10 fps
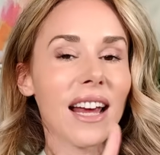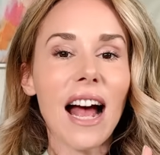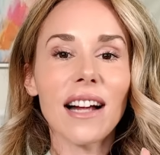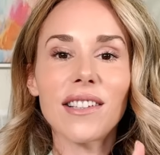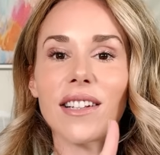
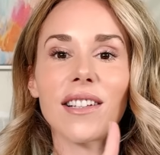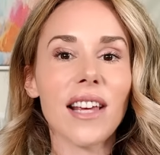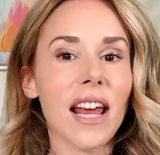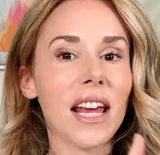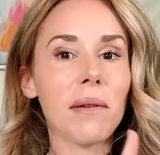
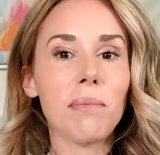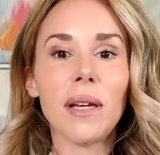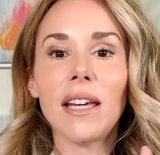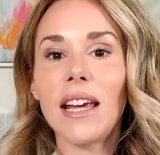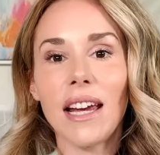constants A,
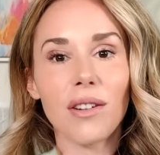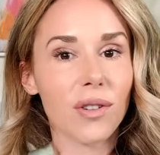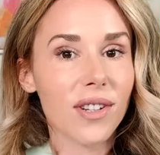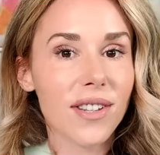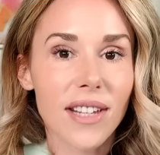B, and
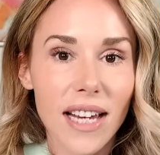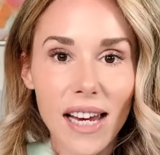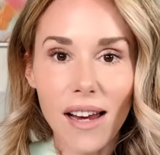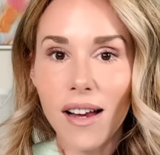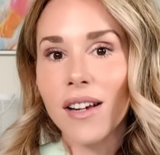or
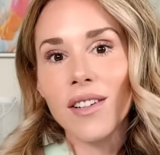C.